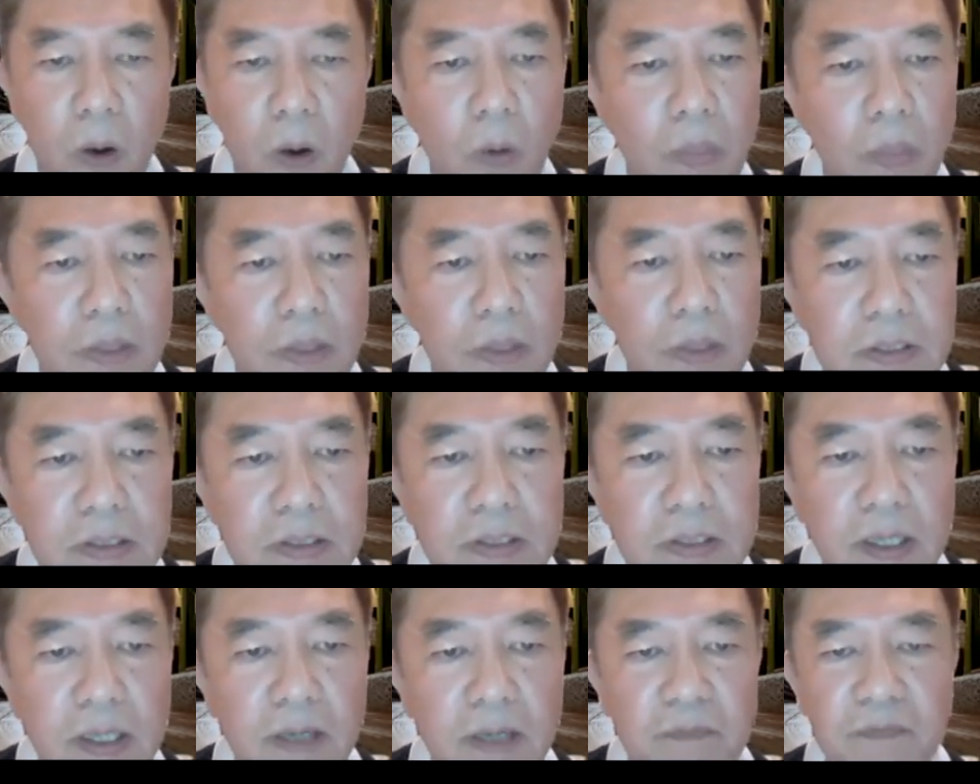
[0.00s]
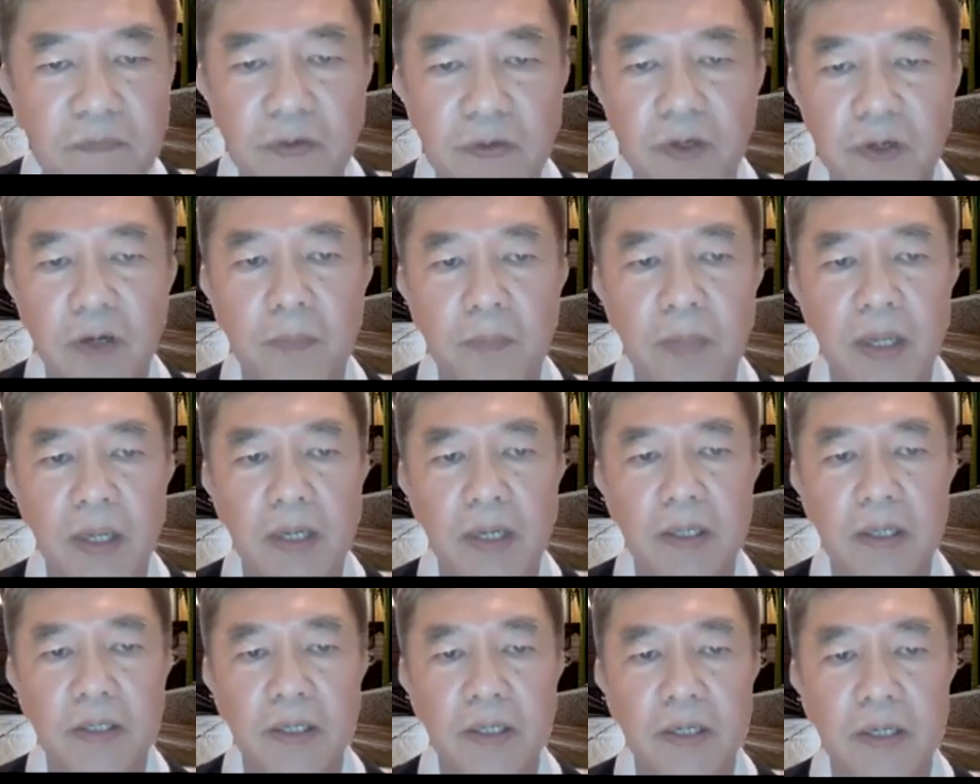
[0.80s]
all these are
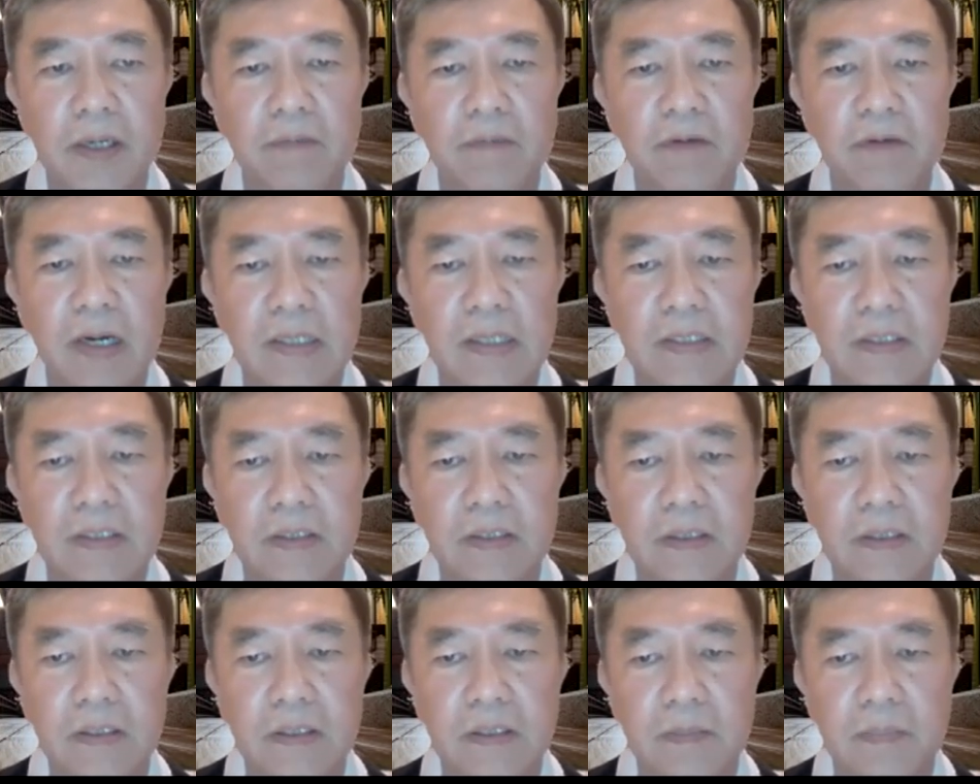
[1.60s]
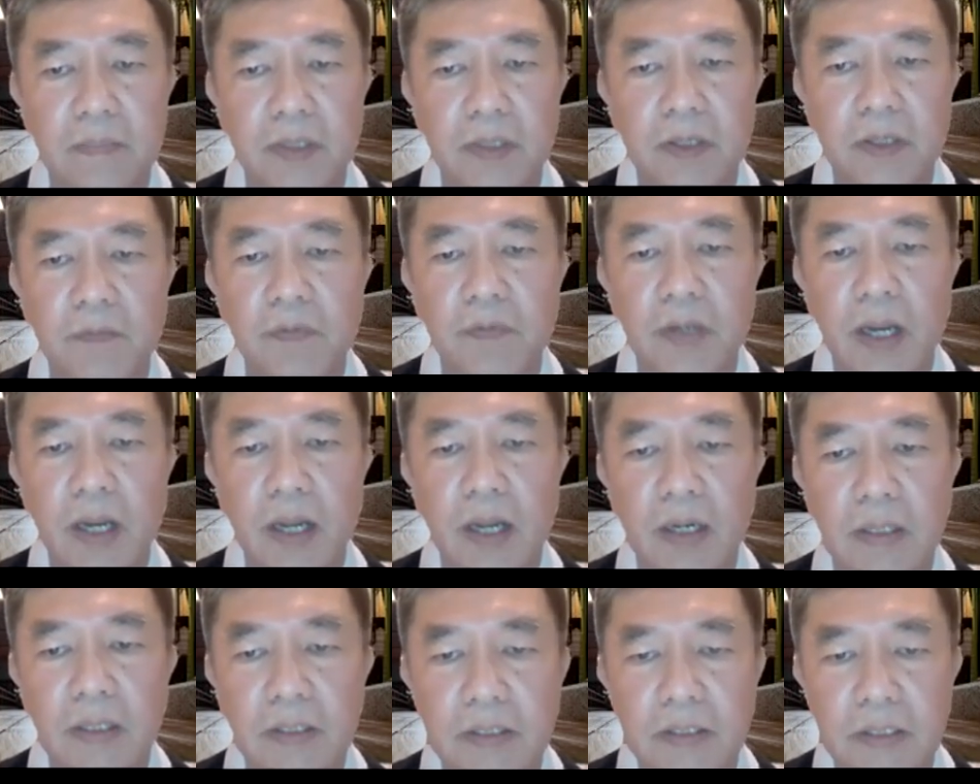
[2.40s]
phenomena that arises, but if we
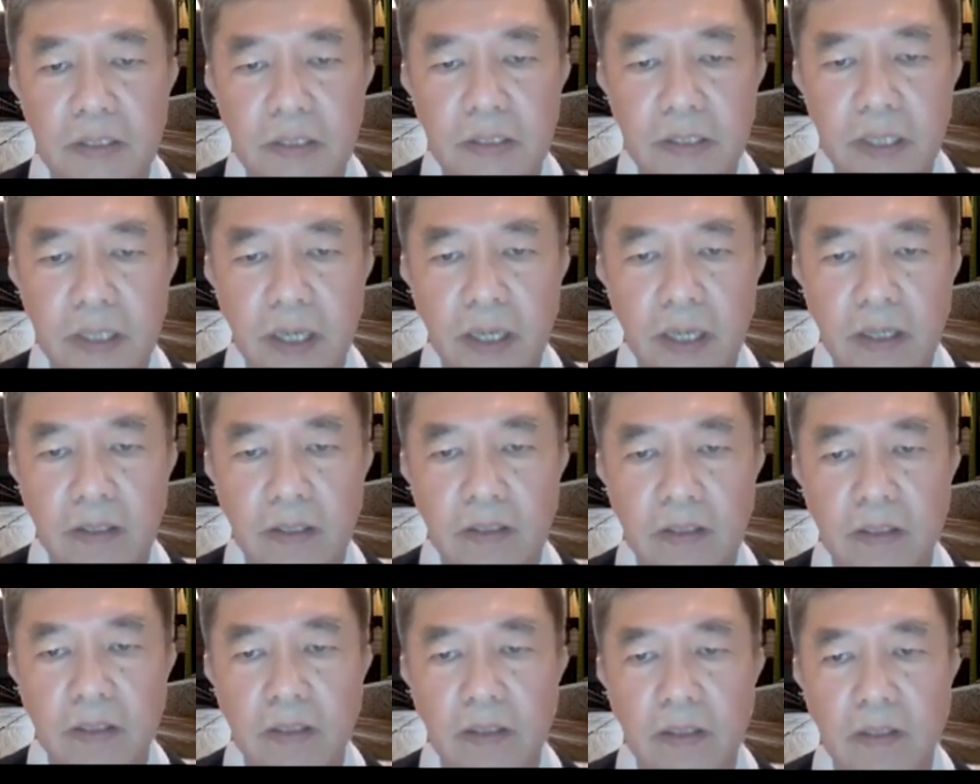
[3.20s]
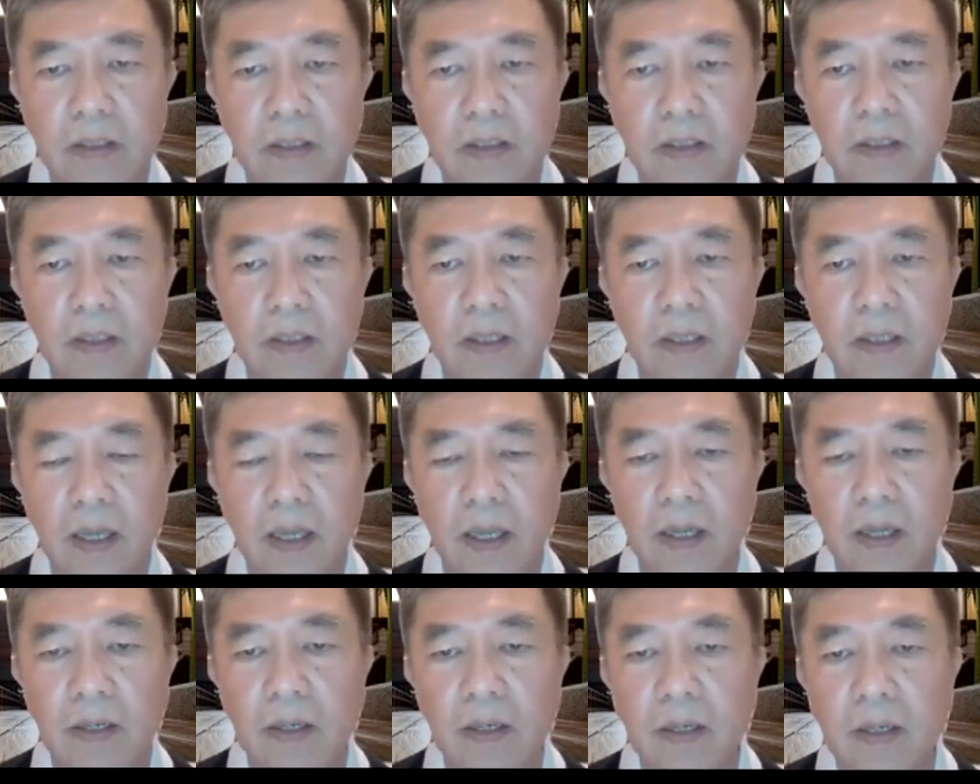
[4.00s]
understand
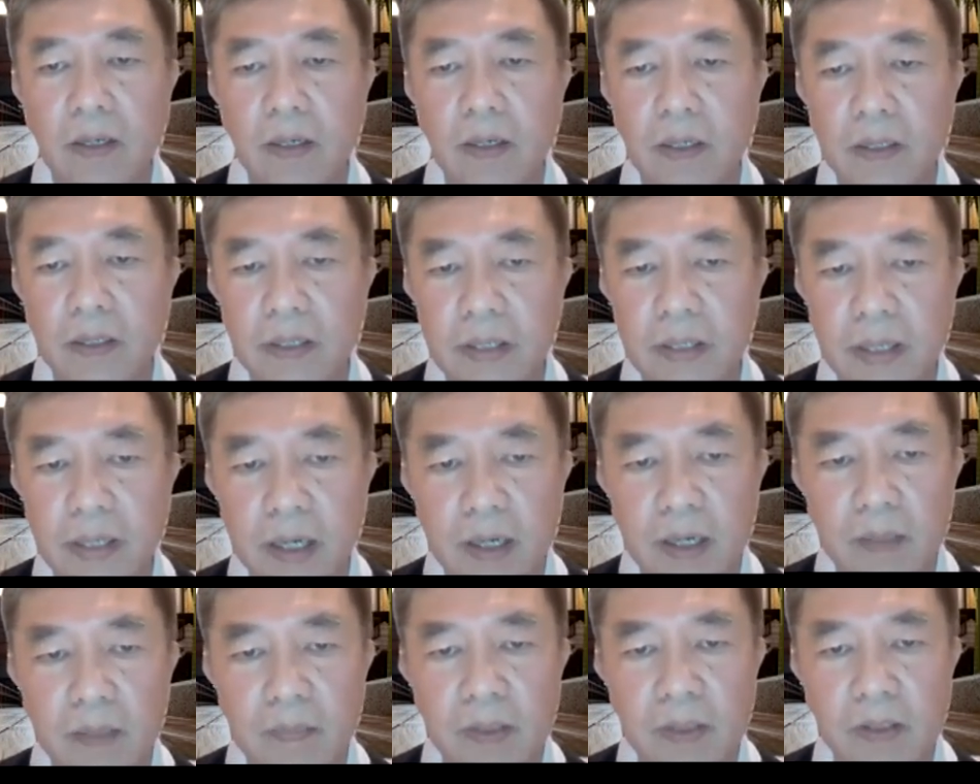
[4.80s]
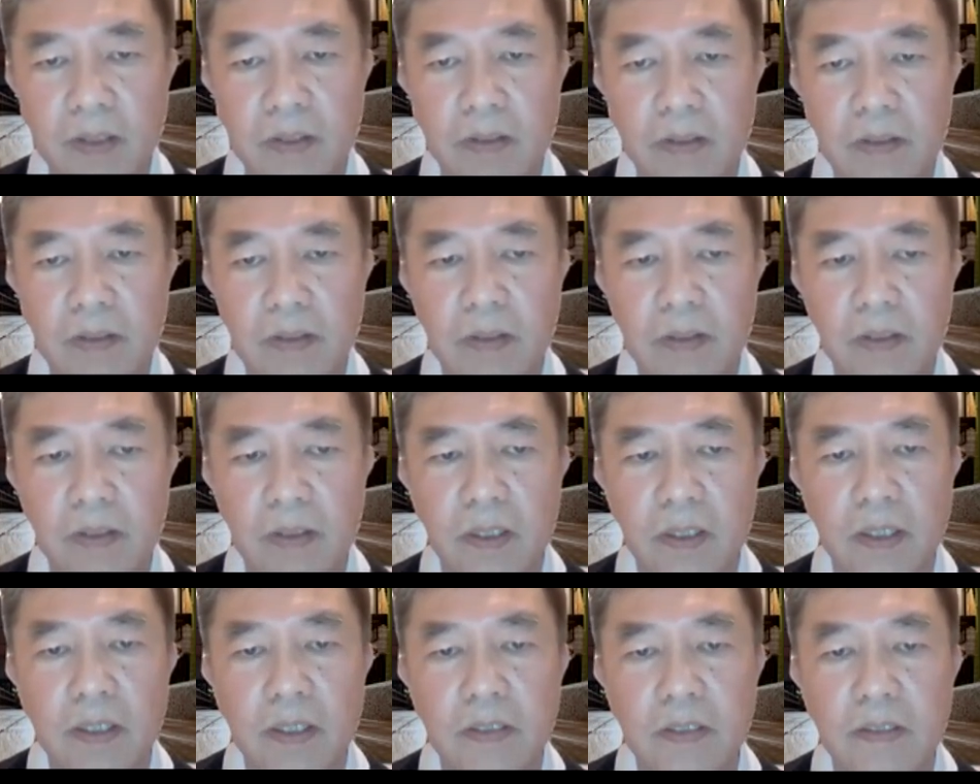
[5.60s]
and the Dharma,
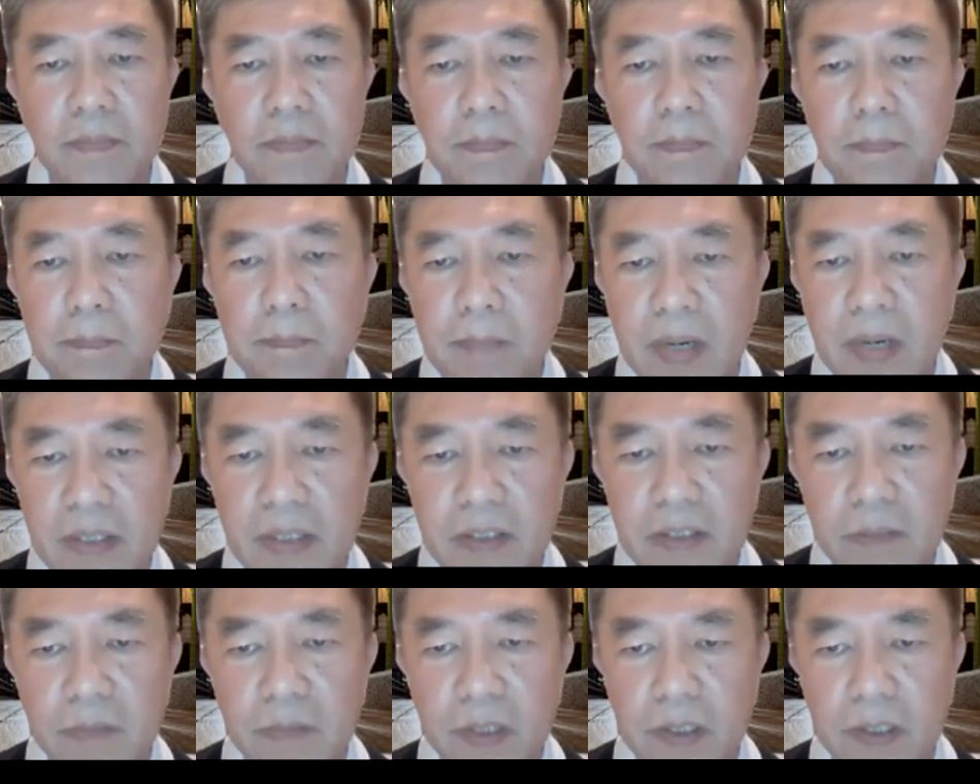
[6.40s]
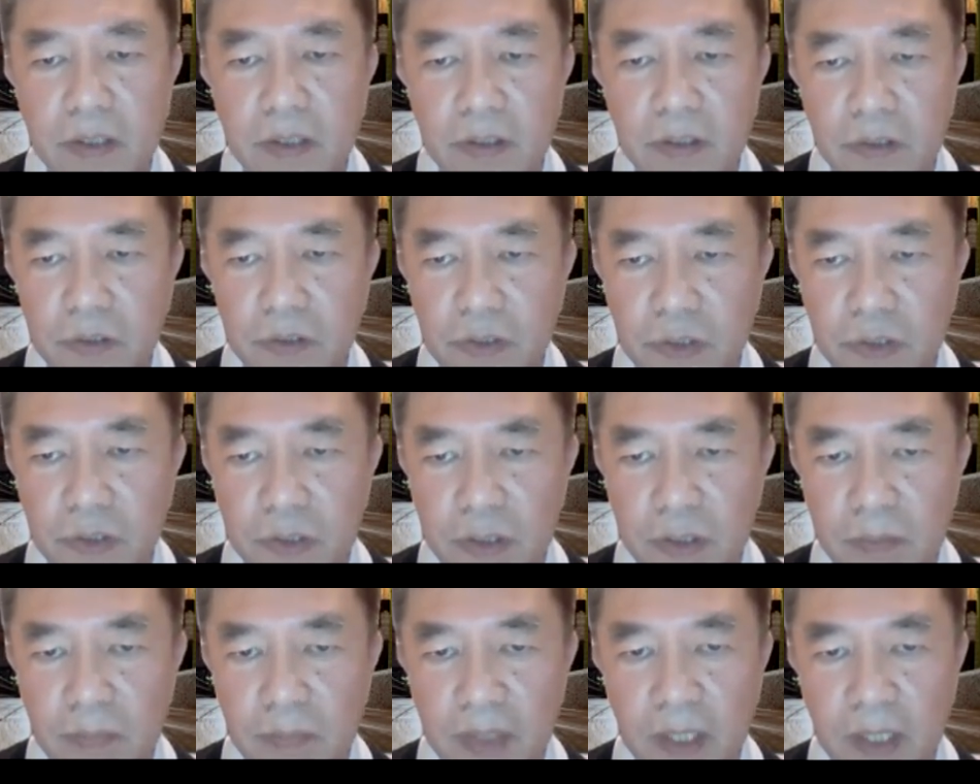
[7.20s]
it doesn't matter what condition
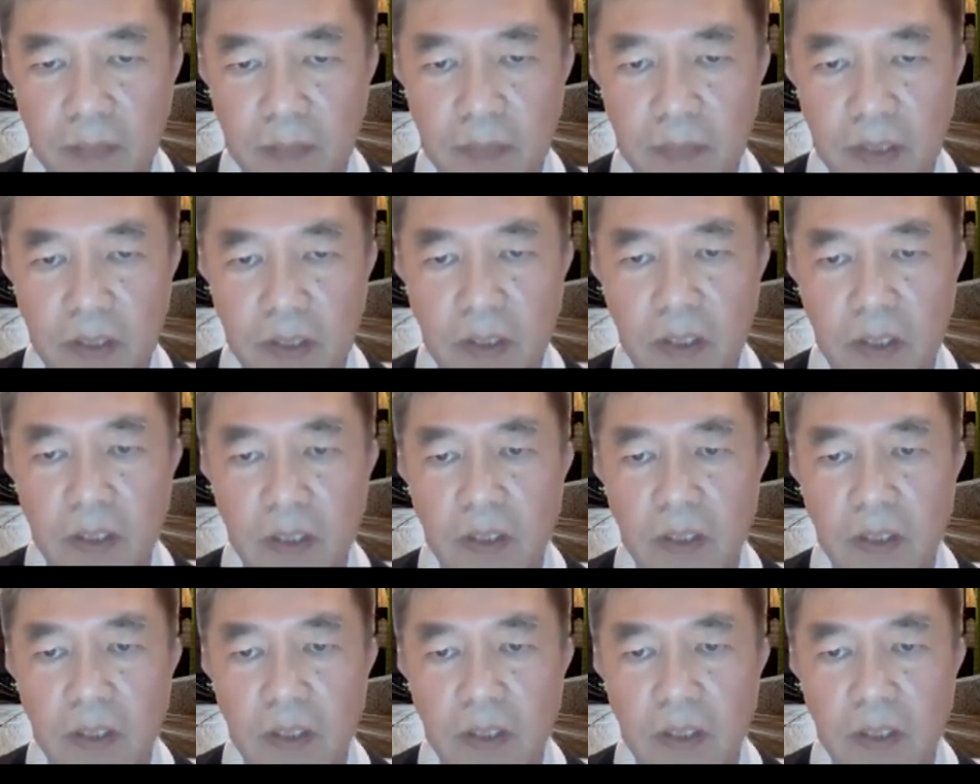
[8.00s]
it may be.